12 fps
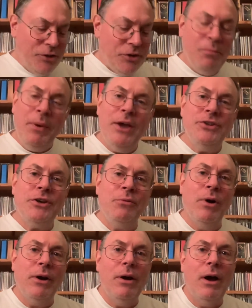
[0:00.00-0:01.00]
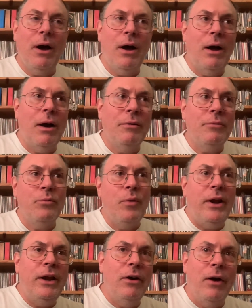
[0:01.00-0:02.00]
amazing what
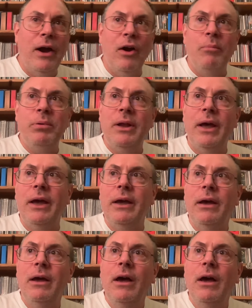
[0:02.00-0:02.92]
radio airplay,